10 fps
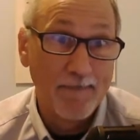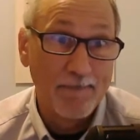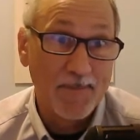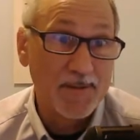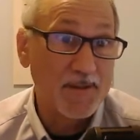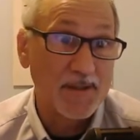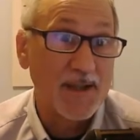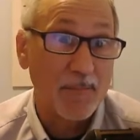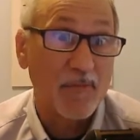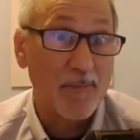This is a
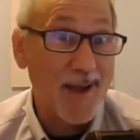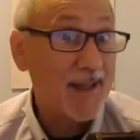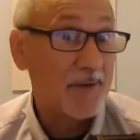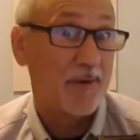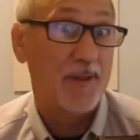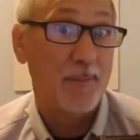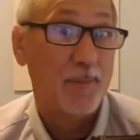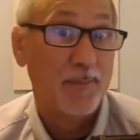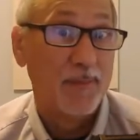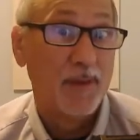type of polyrhythm,
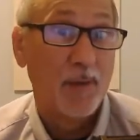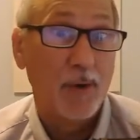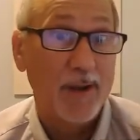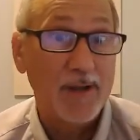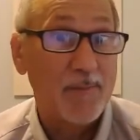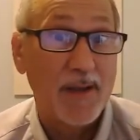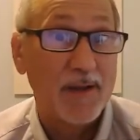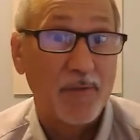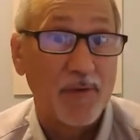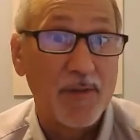where
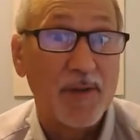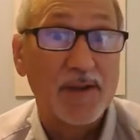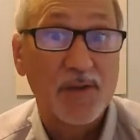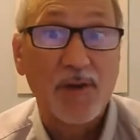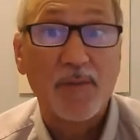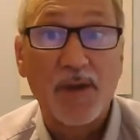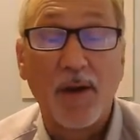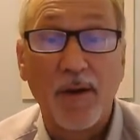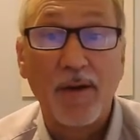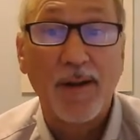independent rhythmic streams are
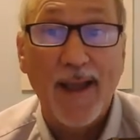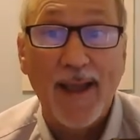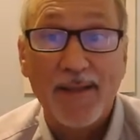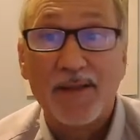heard at the